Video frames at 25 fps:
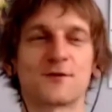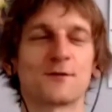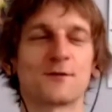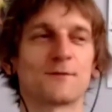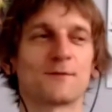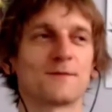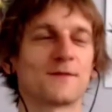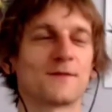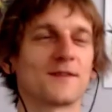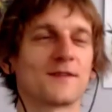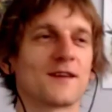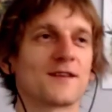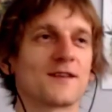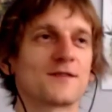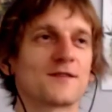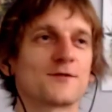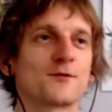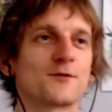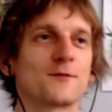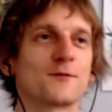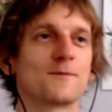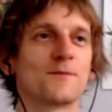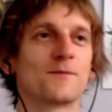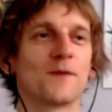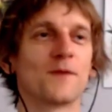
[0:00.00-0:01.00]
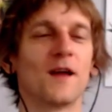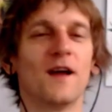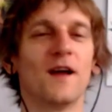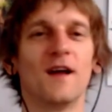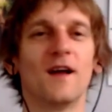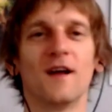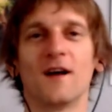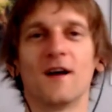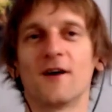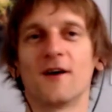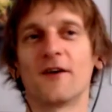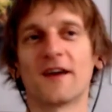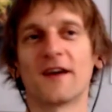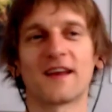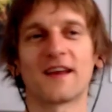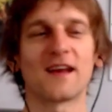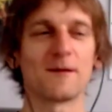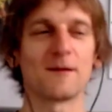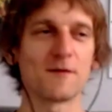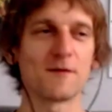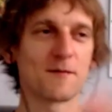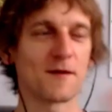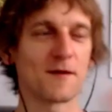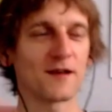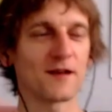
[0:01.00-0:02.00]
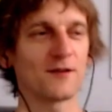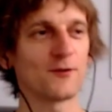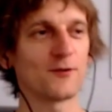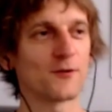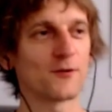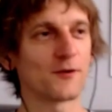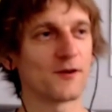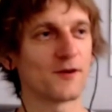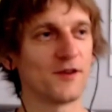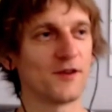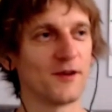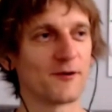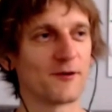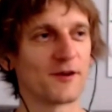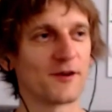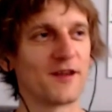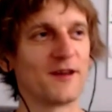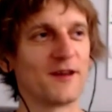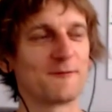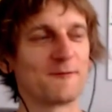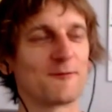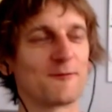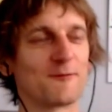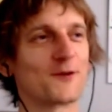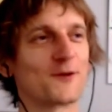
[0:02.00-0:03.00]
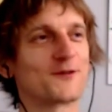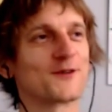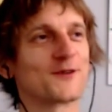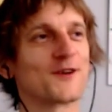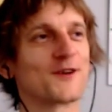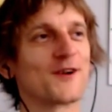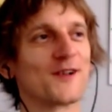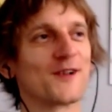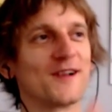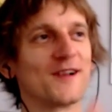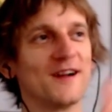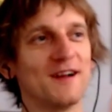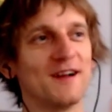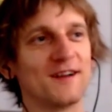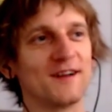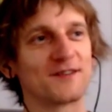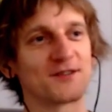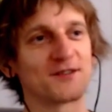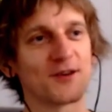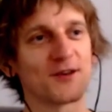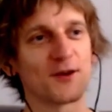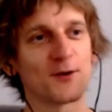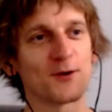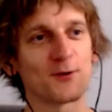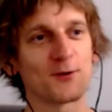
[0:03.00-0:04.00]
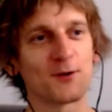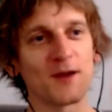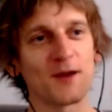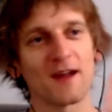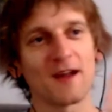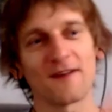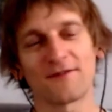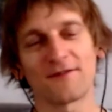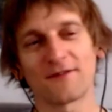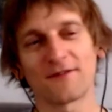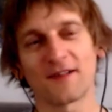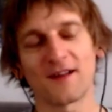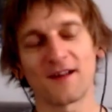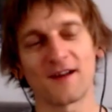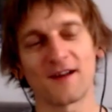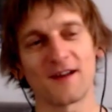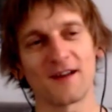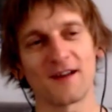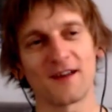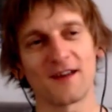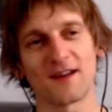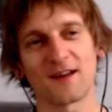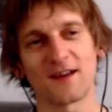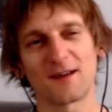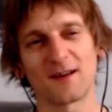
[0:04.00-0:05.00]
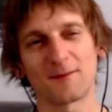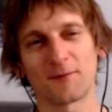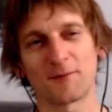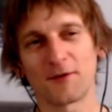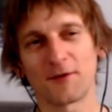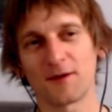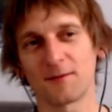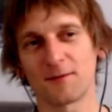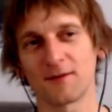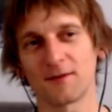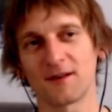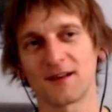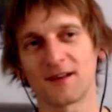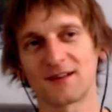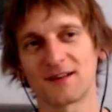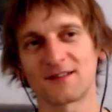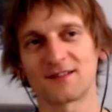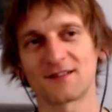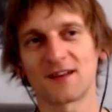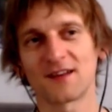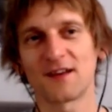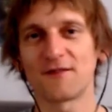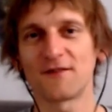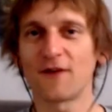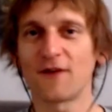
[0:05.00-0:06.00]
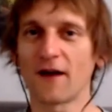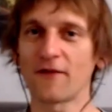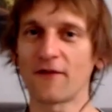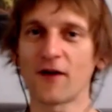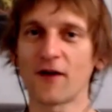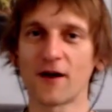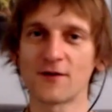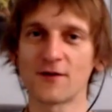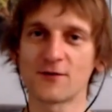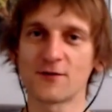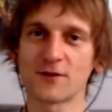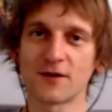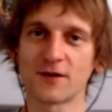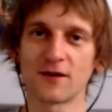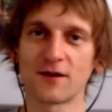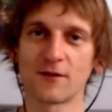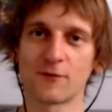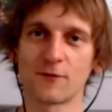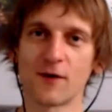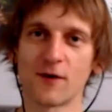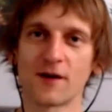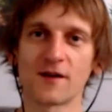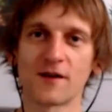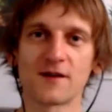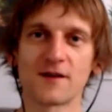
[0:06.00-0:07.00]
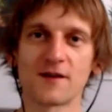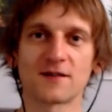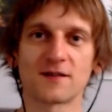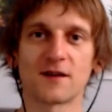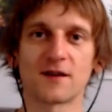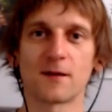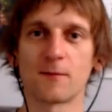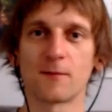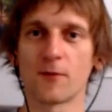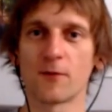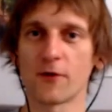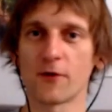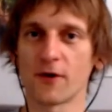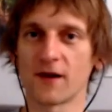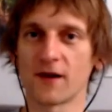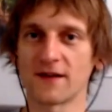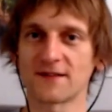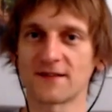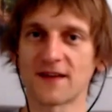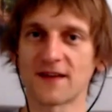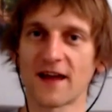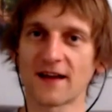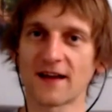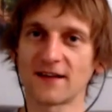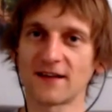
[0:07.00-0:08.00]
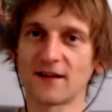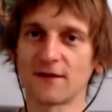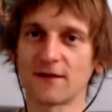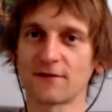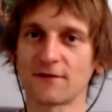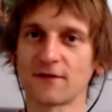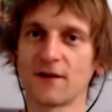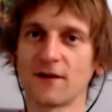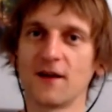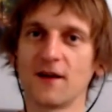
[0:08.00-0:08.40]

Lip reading: true. All right, coming back to orienteering in Portugal. So you have like probably, let's say, 500 runners that are more or less active.